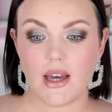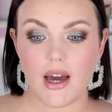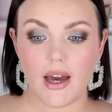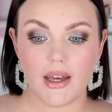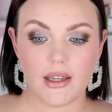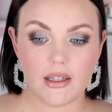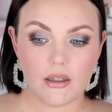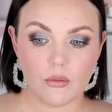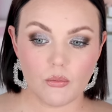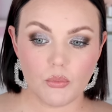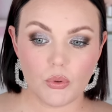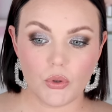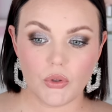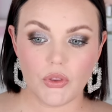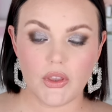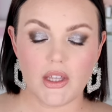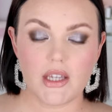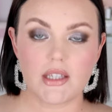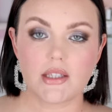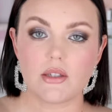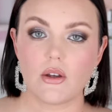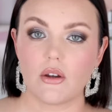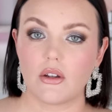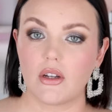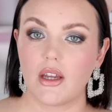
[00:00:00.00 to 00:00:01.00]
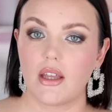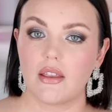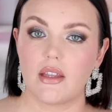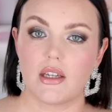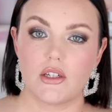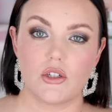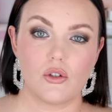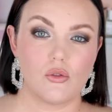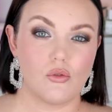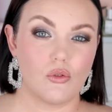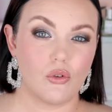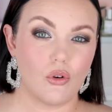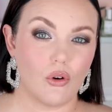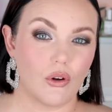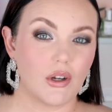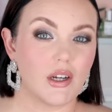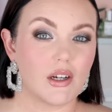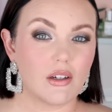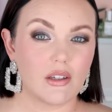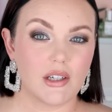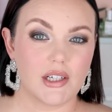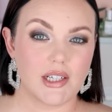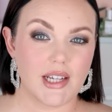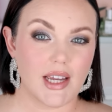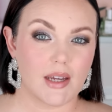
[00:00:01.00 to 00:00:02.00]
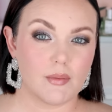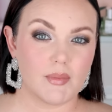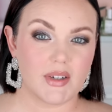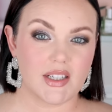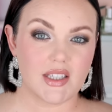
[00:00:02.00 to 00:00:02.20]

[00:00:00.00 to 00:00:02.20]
I can put these on and they do not irritate